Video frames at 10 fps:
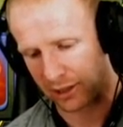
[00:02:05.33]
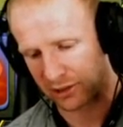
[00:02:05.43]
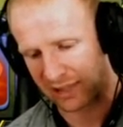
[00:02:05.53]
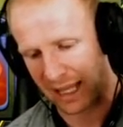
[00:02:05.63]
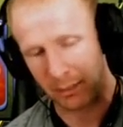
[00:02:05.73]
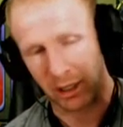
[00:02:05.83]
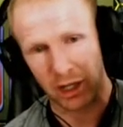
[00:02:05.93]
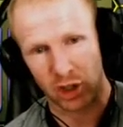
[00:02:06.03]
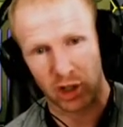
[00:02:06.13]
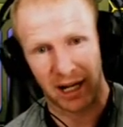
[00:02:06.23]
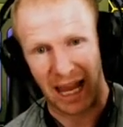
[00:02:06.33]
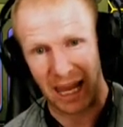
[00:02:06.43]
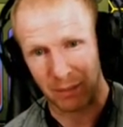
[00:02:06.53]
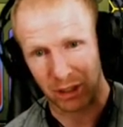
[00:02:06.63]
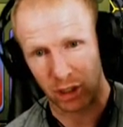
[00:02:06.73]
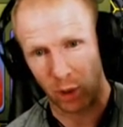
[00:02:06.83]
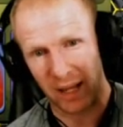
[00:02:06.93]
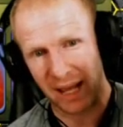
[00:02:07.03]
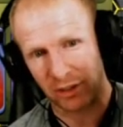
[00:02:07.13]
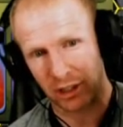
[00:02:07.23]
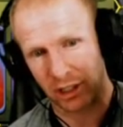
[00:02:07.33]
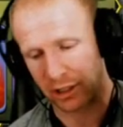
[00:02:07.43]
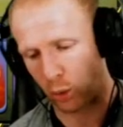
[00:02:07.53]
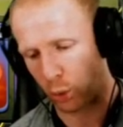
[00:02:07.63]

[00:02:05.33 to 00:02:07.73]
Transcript: slammer and try to aim it to go in after her,